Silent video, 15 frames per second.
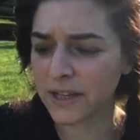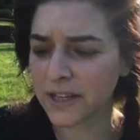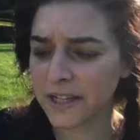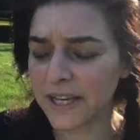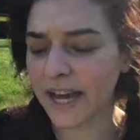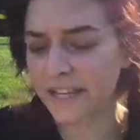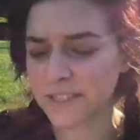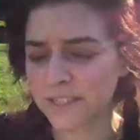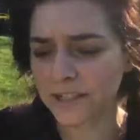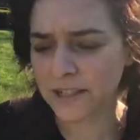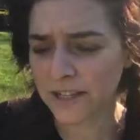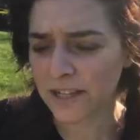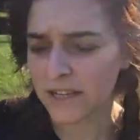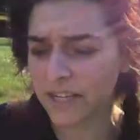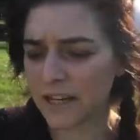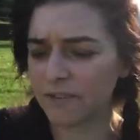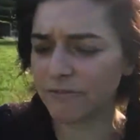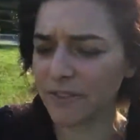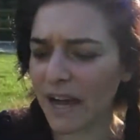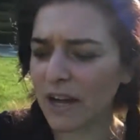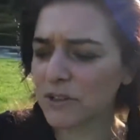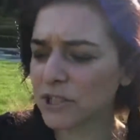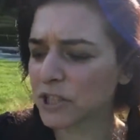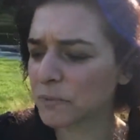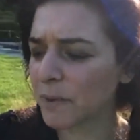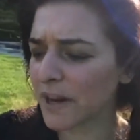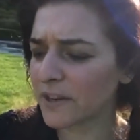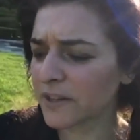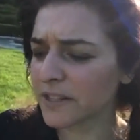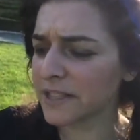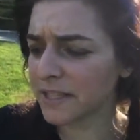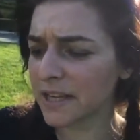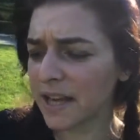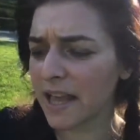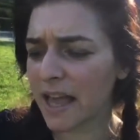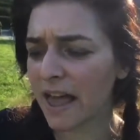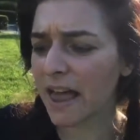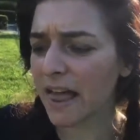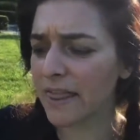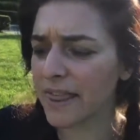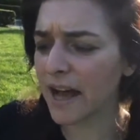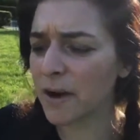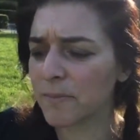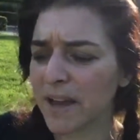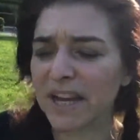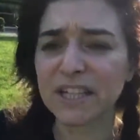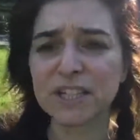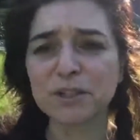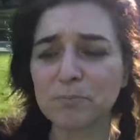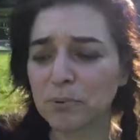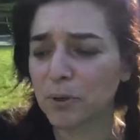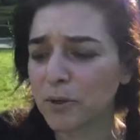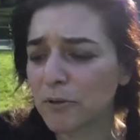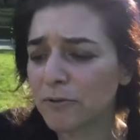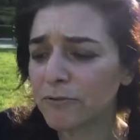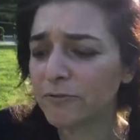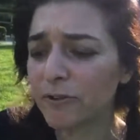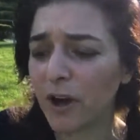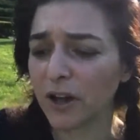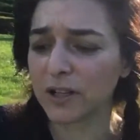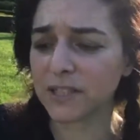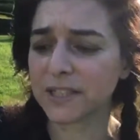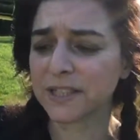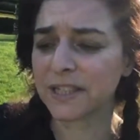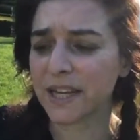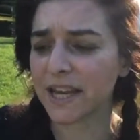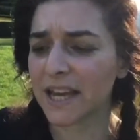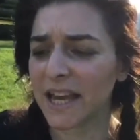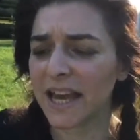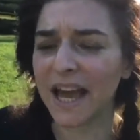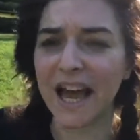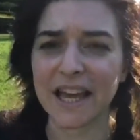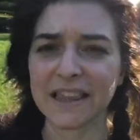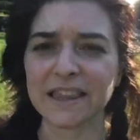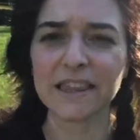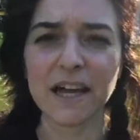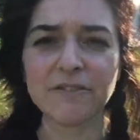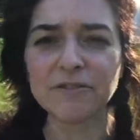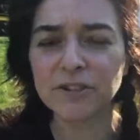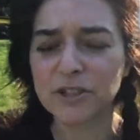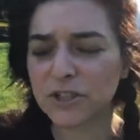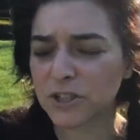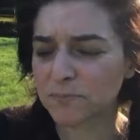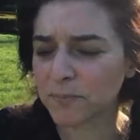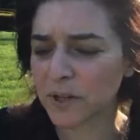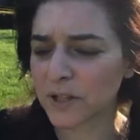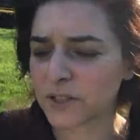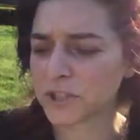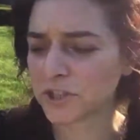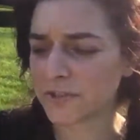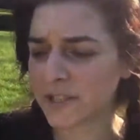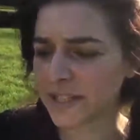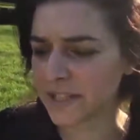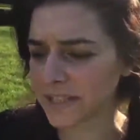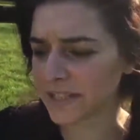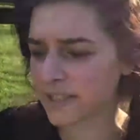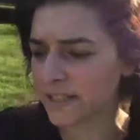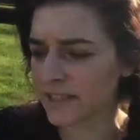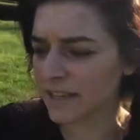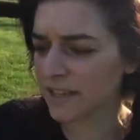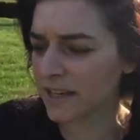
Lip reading: Yet, if thou swearest, thou mayest prove false at lovers' perjuries.